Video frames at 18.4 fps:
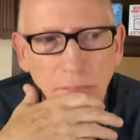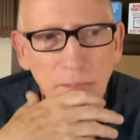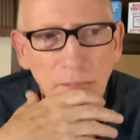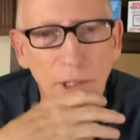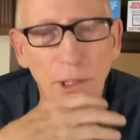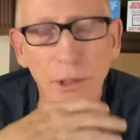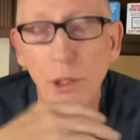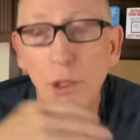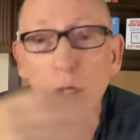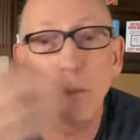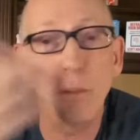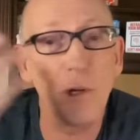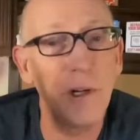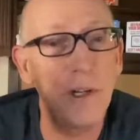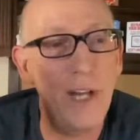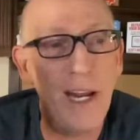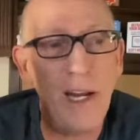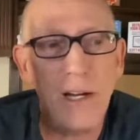You could put a
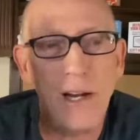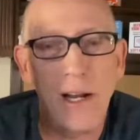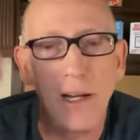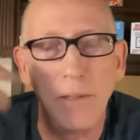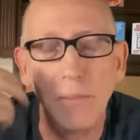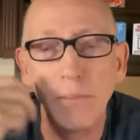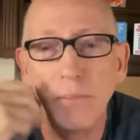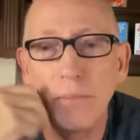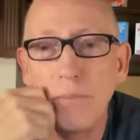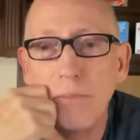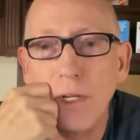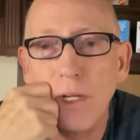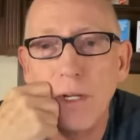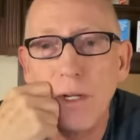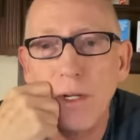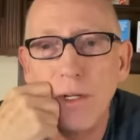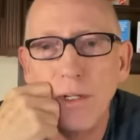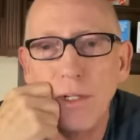date on it.
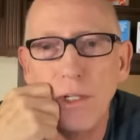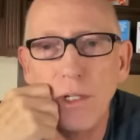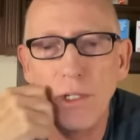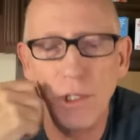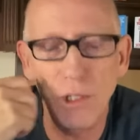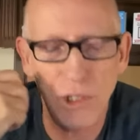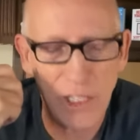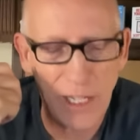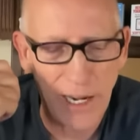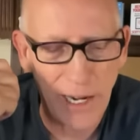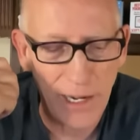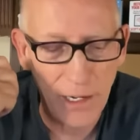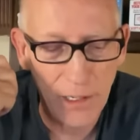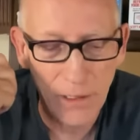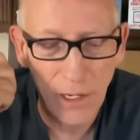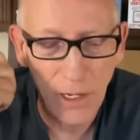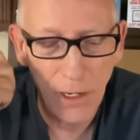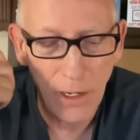You could just say,
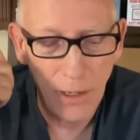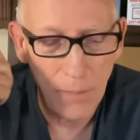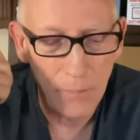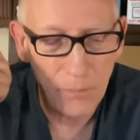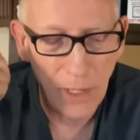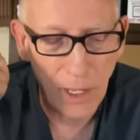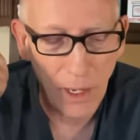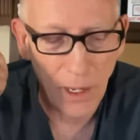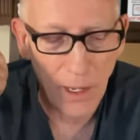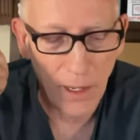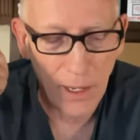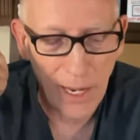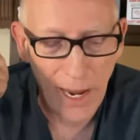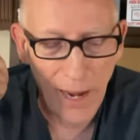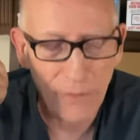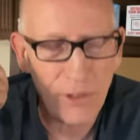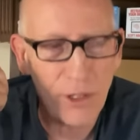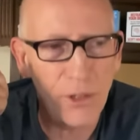
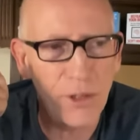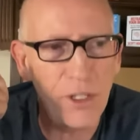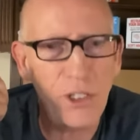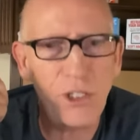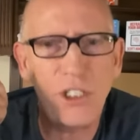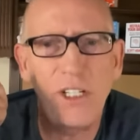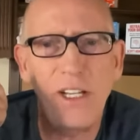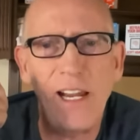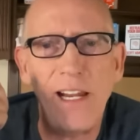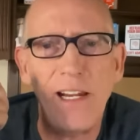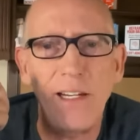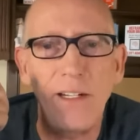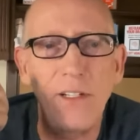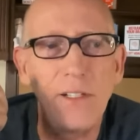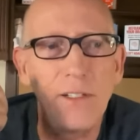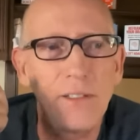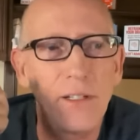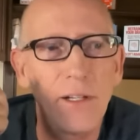after this date,
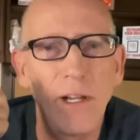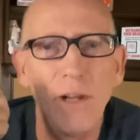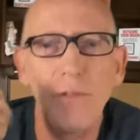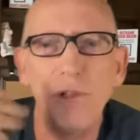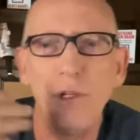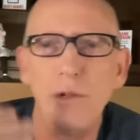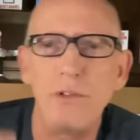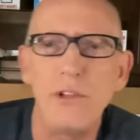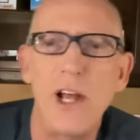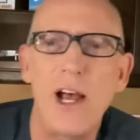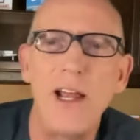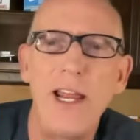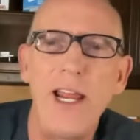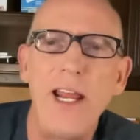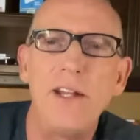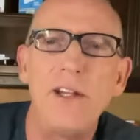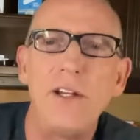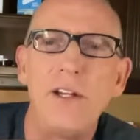if you've not
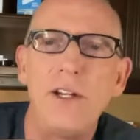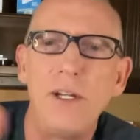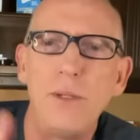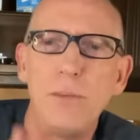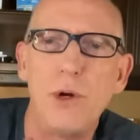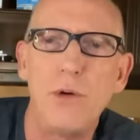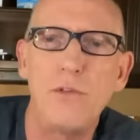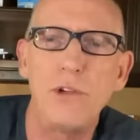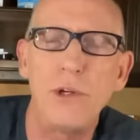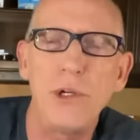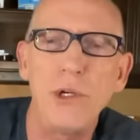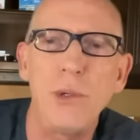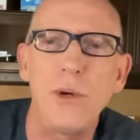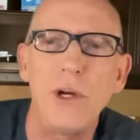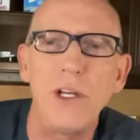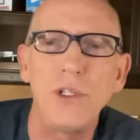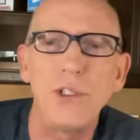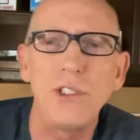handed him over to
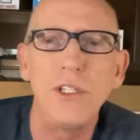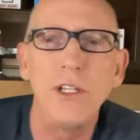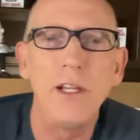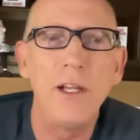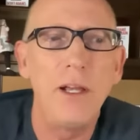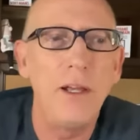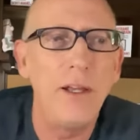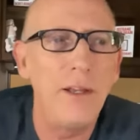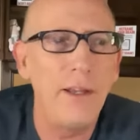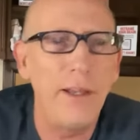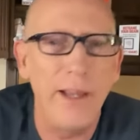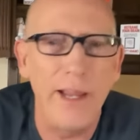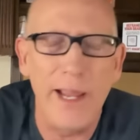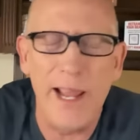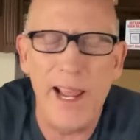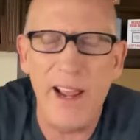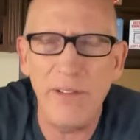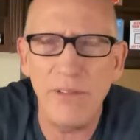us,
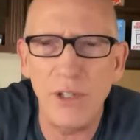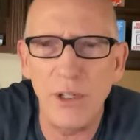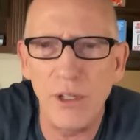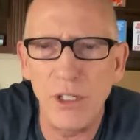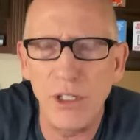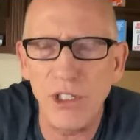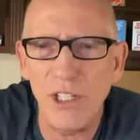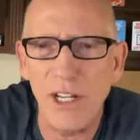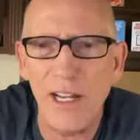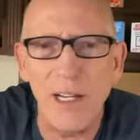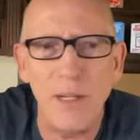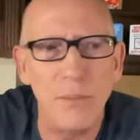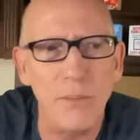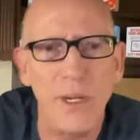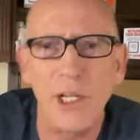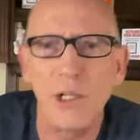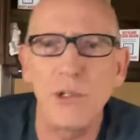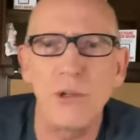after this
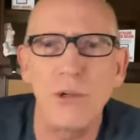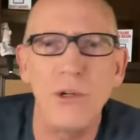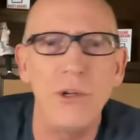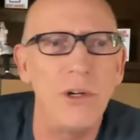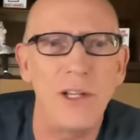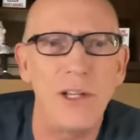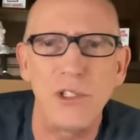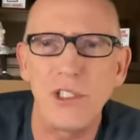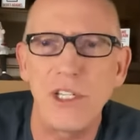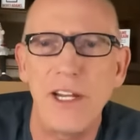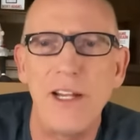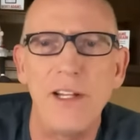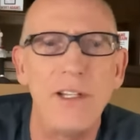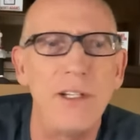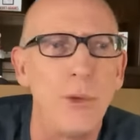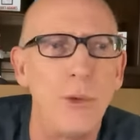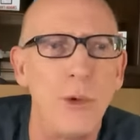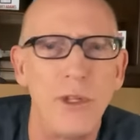date, make sure you're not
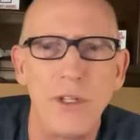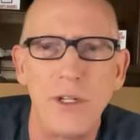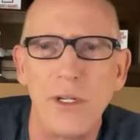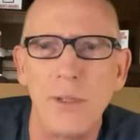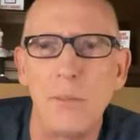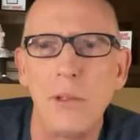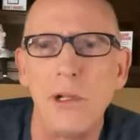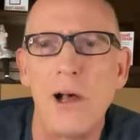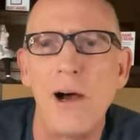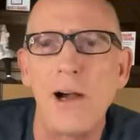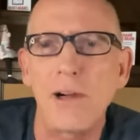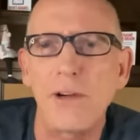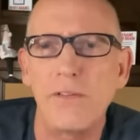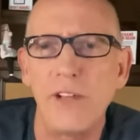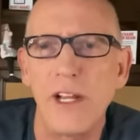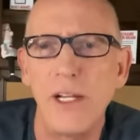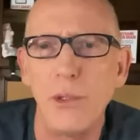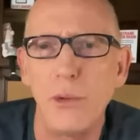standing within a
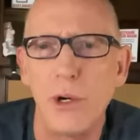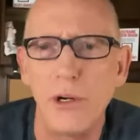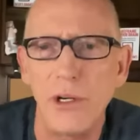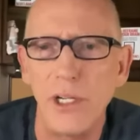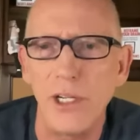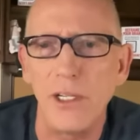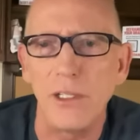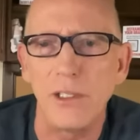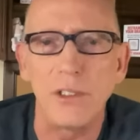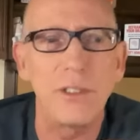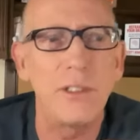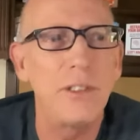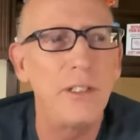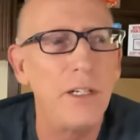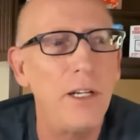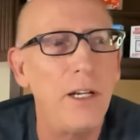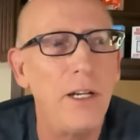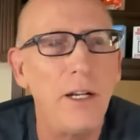block of anywhere he
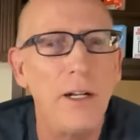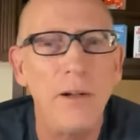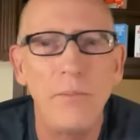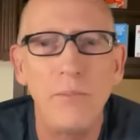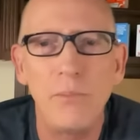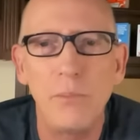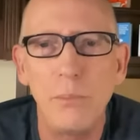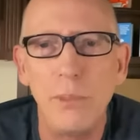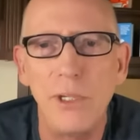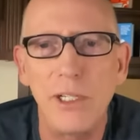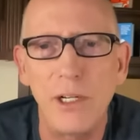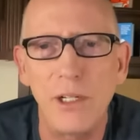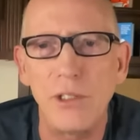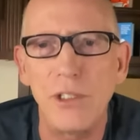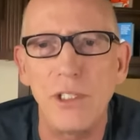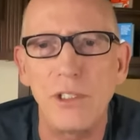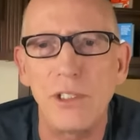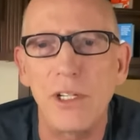is,
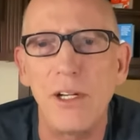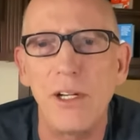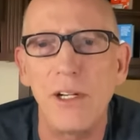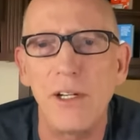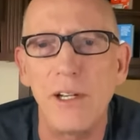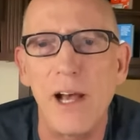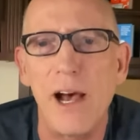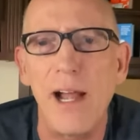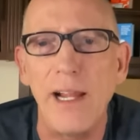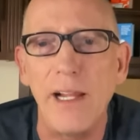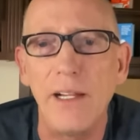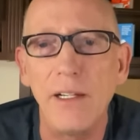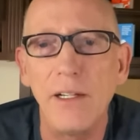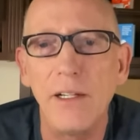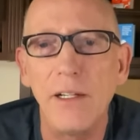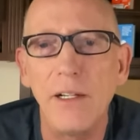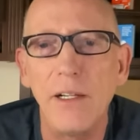because he's going to die.